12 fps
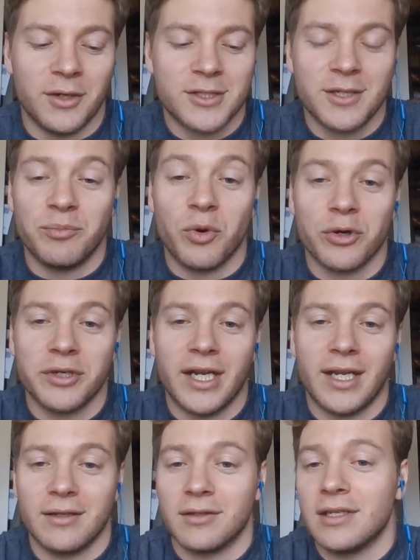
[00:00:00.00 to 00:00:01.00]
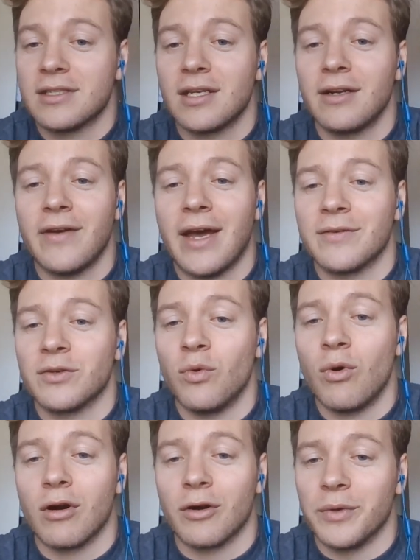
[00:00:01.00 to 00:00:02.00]
subordinating. Instead of having
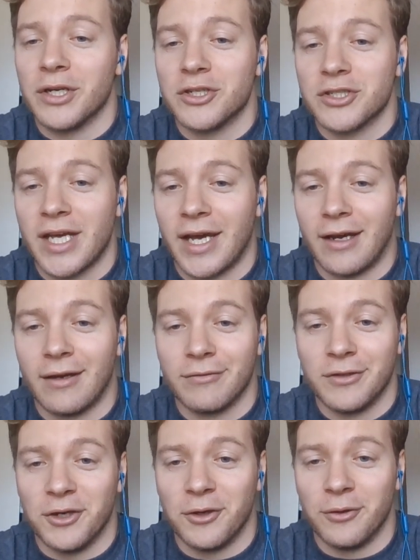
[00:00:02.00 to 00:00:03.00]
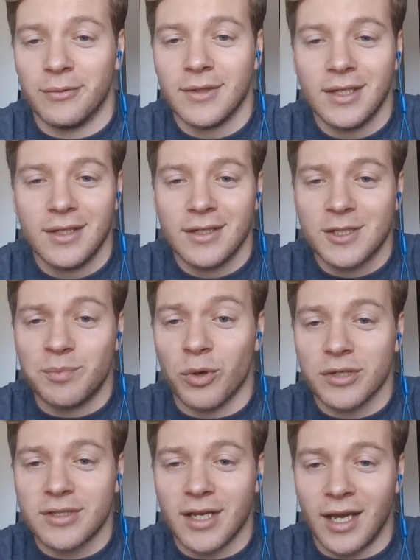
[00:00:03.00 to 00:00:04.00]
war, we could just have
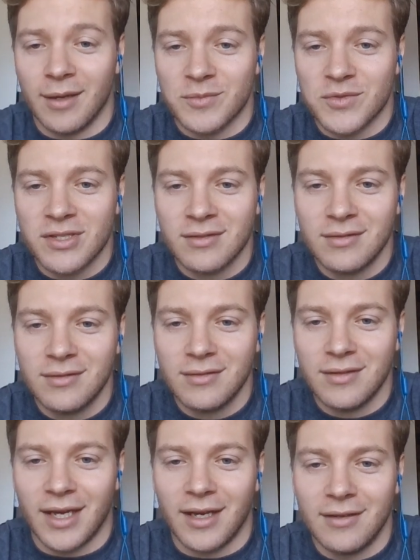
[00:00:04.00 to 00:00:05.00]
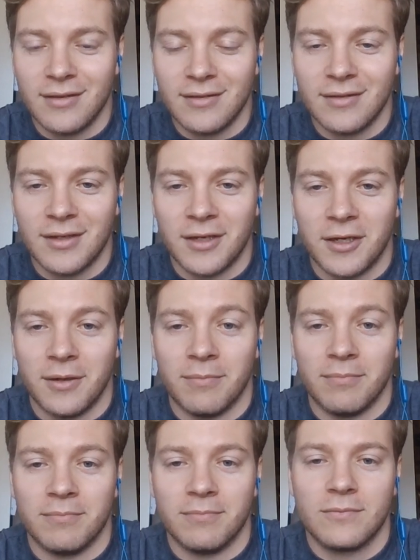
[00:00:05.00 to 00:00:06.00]
sports games that
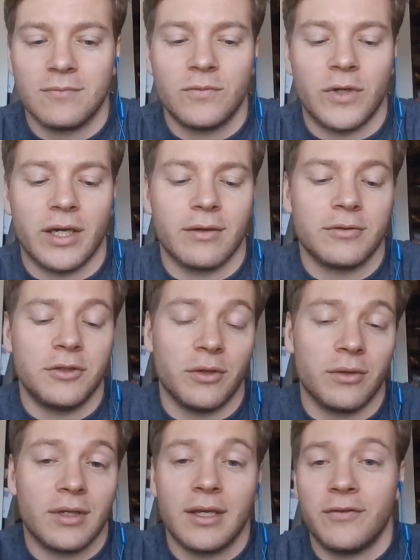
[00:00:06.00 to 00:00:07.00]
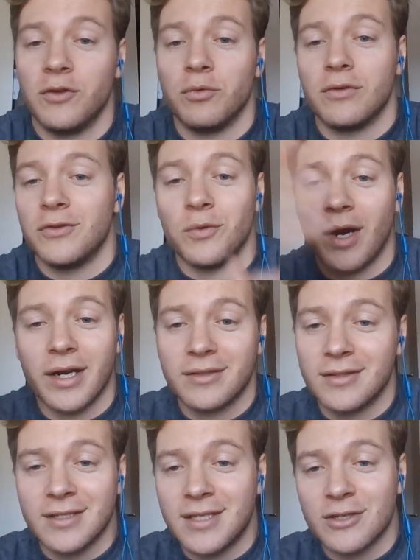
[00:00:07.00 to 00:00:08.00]
where if you
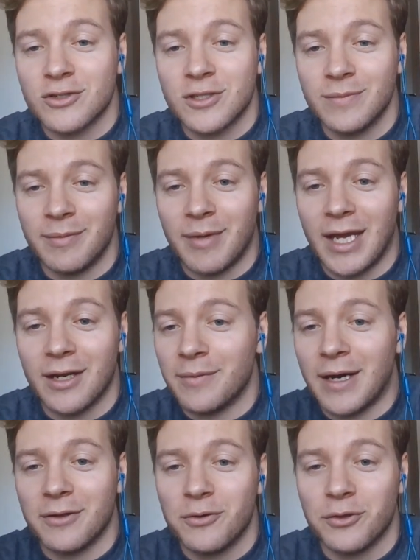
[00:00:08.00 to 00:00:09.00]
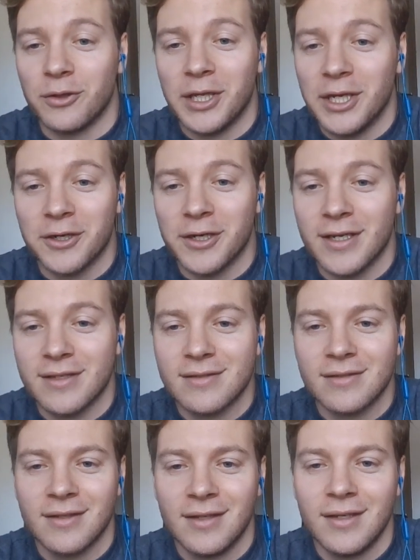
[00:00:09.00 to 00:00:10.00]
want decisions to be made about who the leader
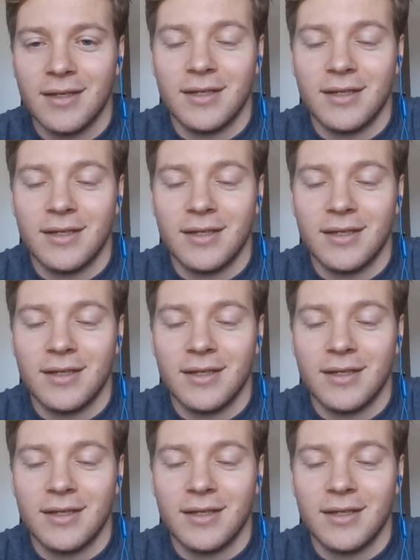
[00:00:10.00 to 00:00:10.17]
is,